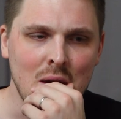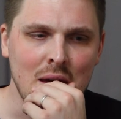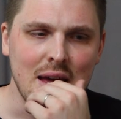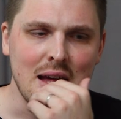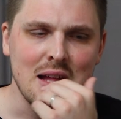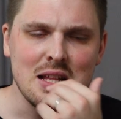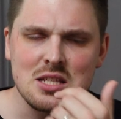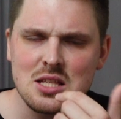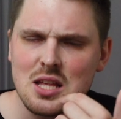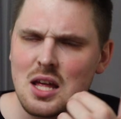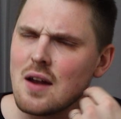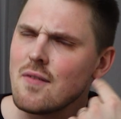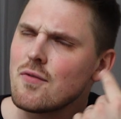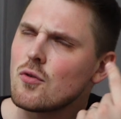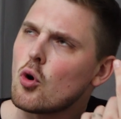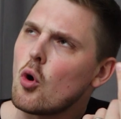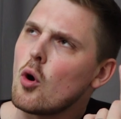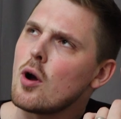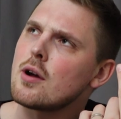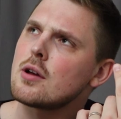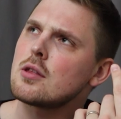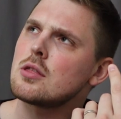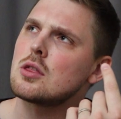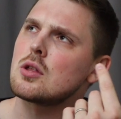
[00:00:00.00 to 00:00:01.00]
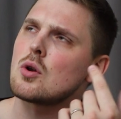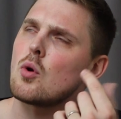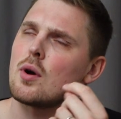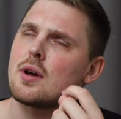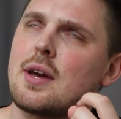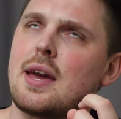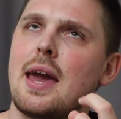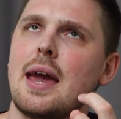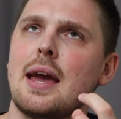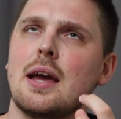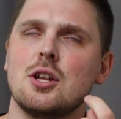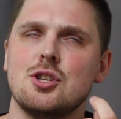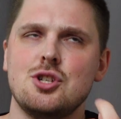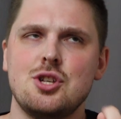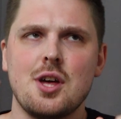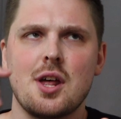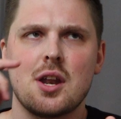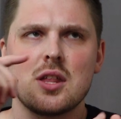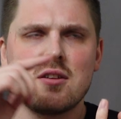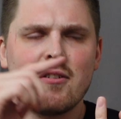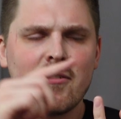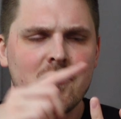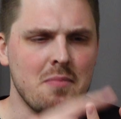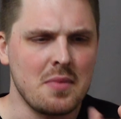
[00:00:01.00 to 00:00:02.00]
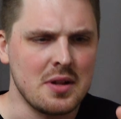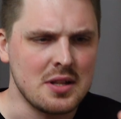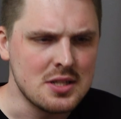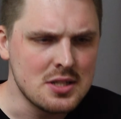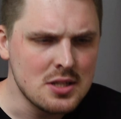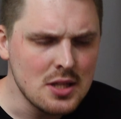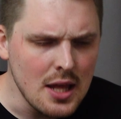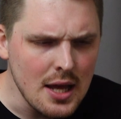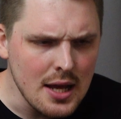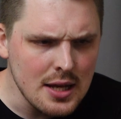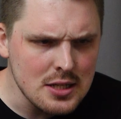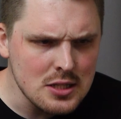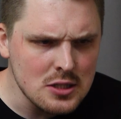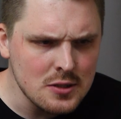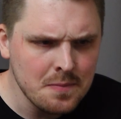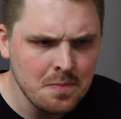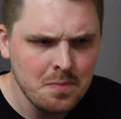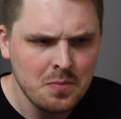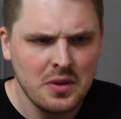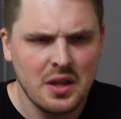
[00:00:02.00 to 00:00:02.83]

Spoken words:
Instead of going through, okay, genitive means this,